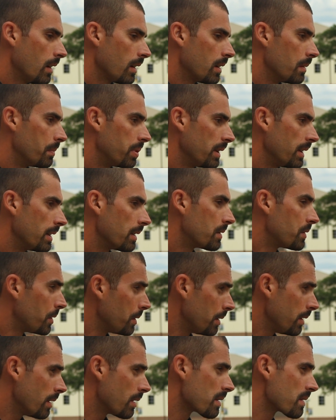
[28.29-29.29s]
Completed 2
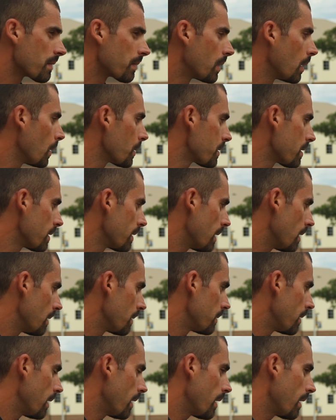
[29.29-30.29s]
years of coaching
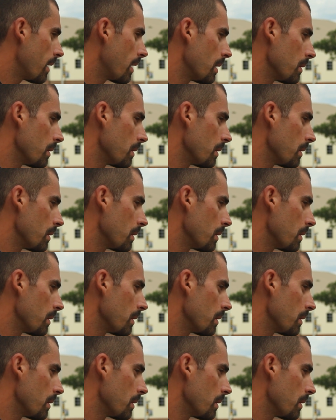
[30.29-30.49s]
down there.